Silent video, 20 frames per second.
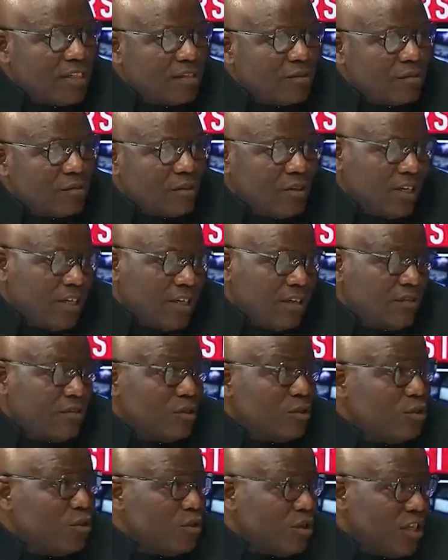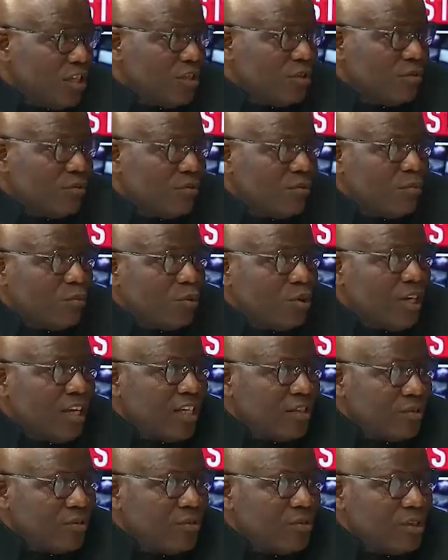or rather the security of the border,
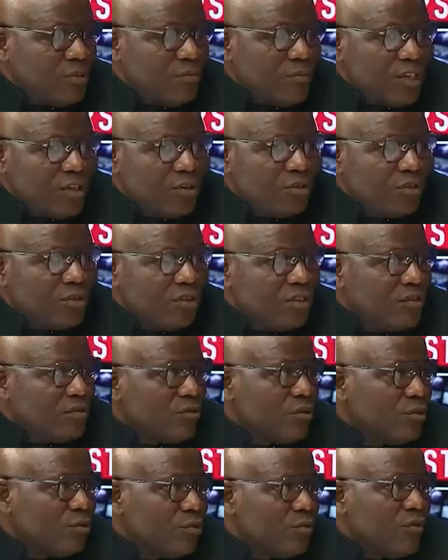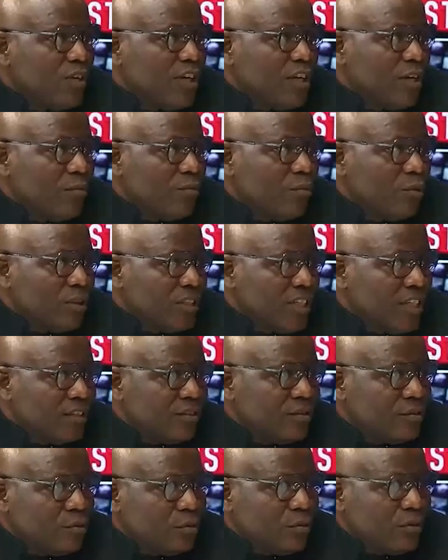as you did mention, is also very
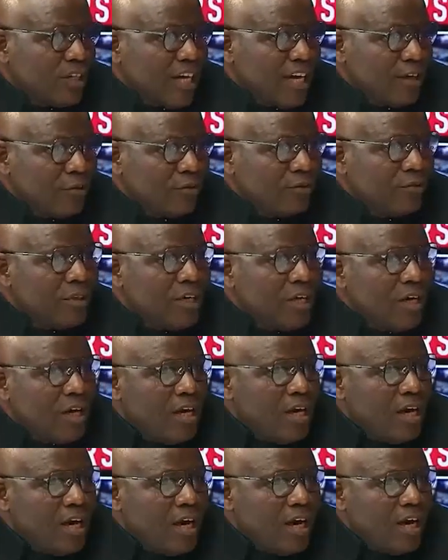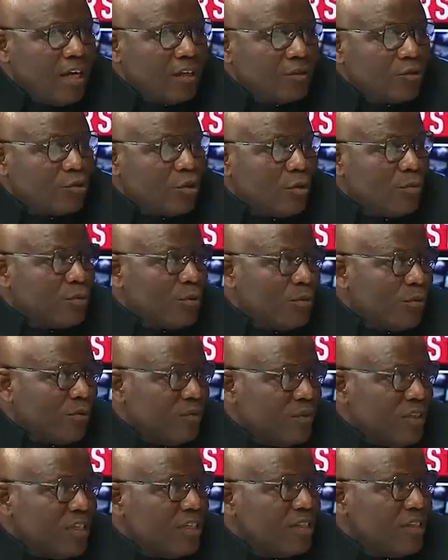important to kind of stop some of
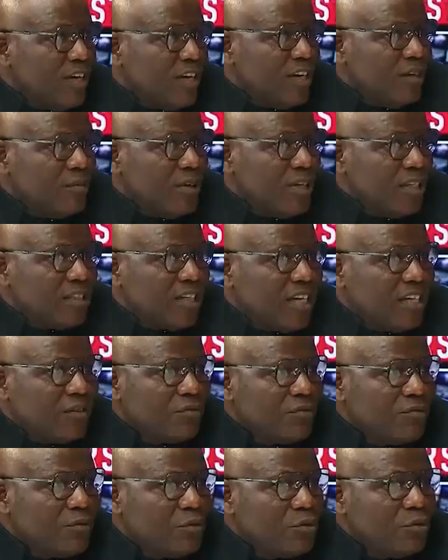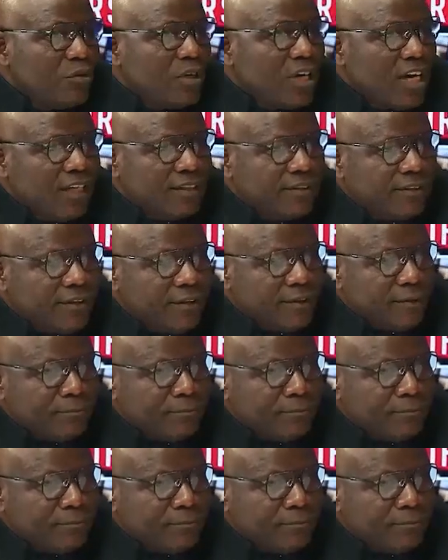these elements. And if you look at